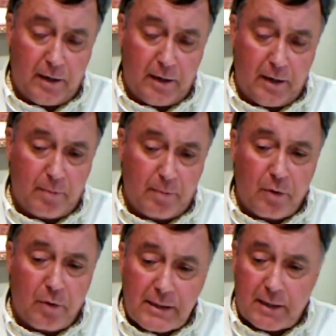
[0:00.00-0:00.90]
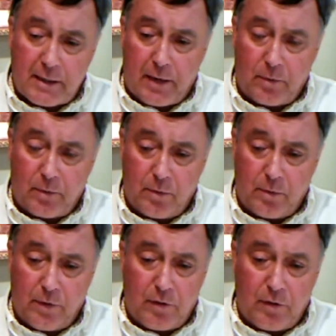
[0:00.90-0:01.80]
embraced that.
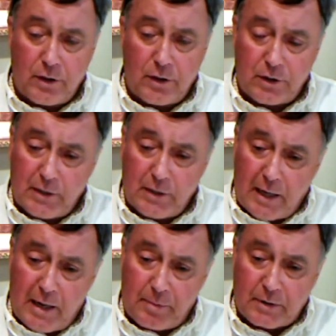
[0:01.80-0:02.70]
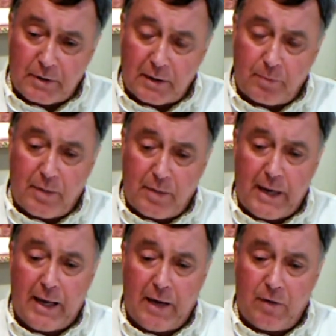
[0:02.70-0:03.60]
We've gone just the opposite. By
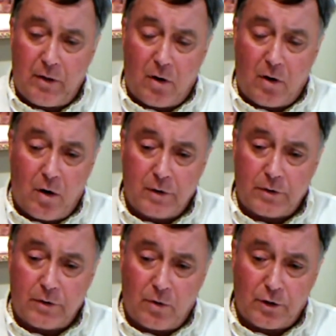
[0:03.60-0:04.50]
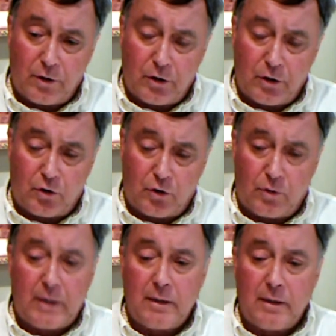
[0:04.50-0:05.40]
having the halter horses
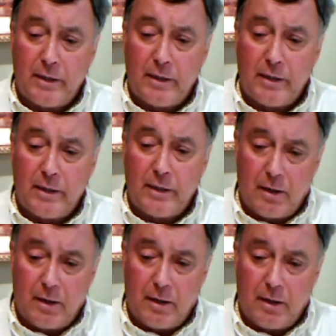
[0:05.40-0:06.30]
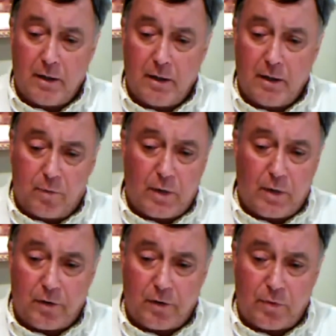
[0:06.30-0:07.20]
strictly
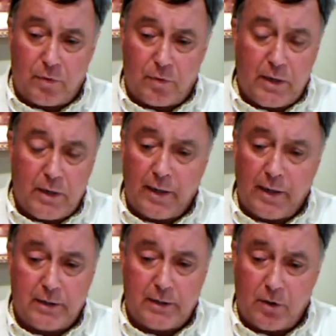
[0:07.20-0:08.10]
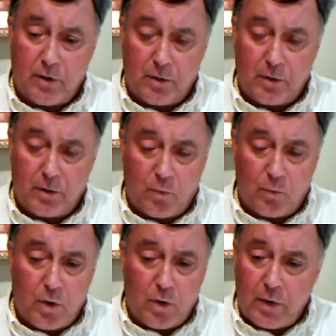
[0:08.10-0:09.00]
for 3 days in the
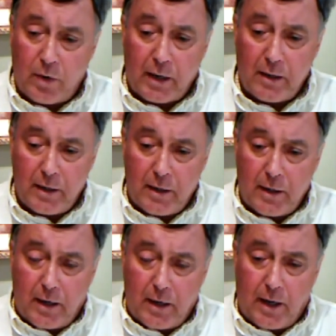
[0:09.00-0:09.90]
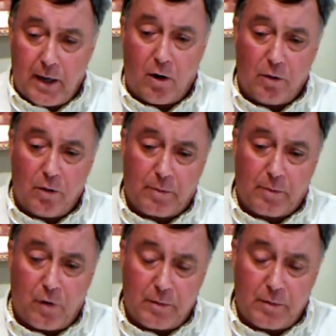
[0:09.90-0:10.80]
one ring and all the
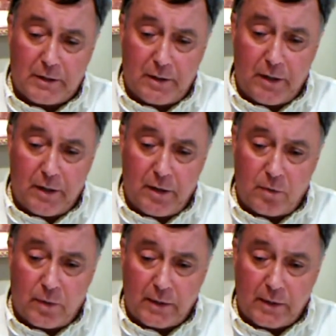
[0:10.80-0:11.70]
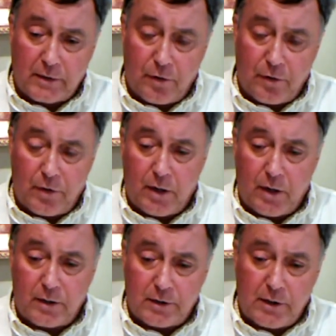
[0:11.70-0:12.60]
performance in the other rings, if you're there
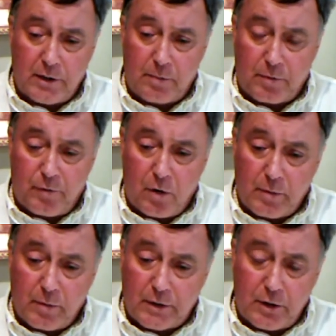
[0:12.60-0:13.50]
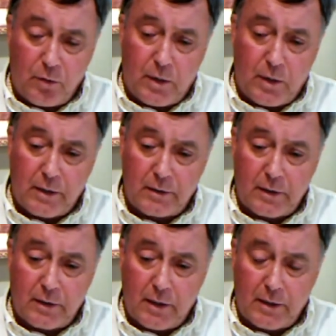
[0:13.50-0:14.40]
to see performance and you want
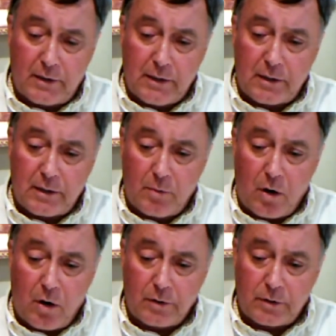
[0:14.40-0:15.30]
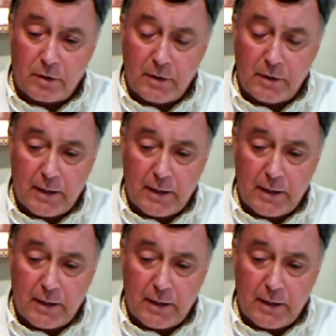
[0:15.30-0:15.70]
to see some halter,